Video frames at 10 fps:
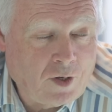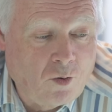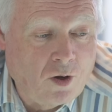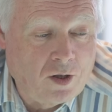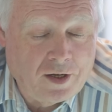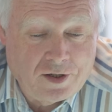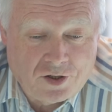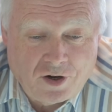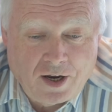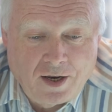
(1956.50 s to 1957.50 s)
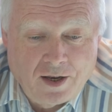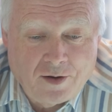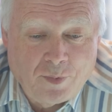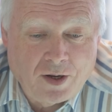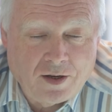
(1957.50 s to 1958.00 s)
I
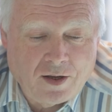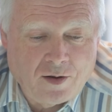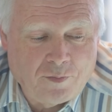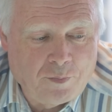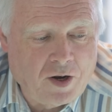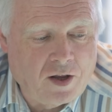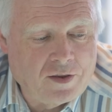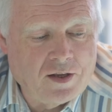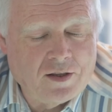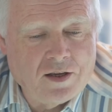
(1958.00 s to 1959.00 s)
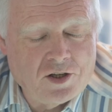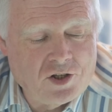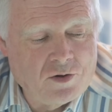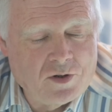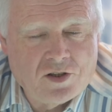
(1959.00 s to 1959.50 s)
think the
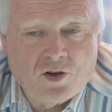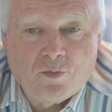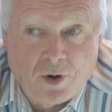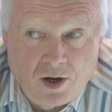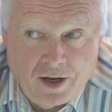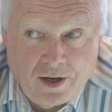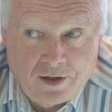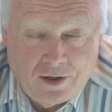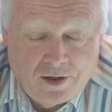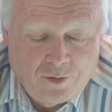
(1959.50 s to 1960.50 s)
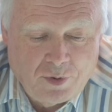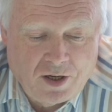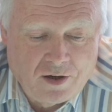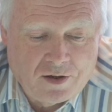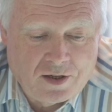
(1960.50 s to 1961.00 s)
issue is you buy it
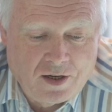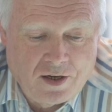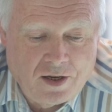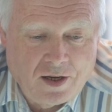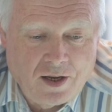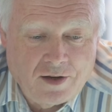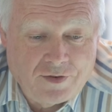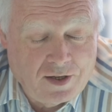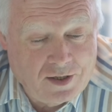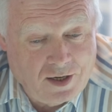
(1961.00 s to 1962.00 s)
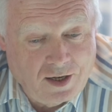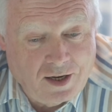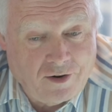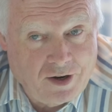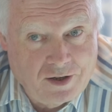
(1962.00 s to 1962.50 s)
because if there's a
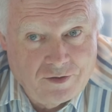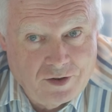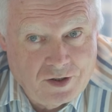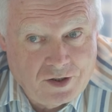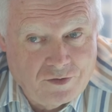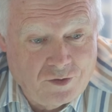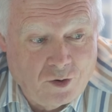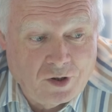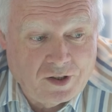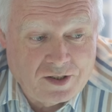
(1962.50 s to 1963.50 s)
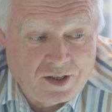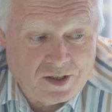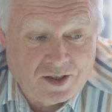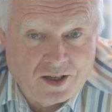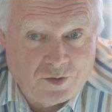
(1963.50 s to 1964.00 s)
Kalari conversion for it that's
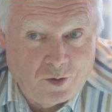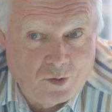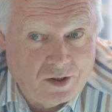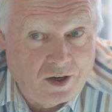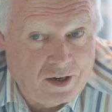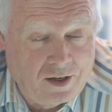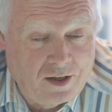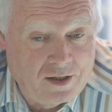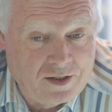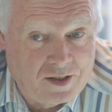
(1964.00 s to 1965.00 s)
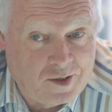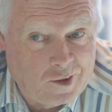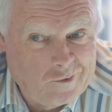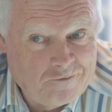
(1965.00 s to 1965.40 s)
successful with Leica lenses,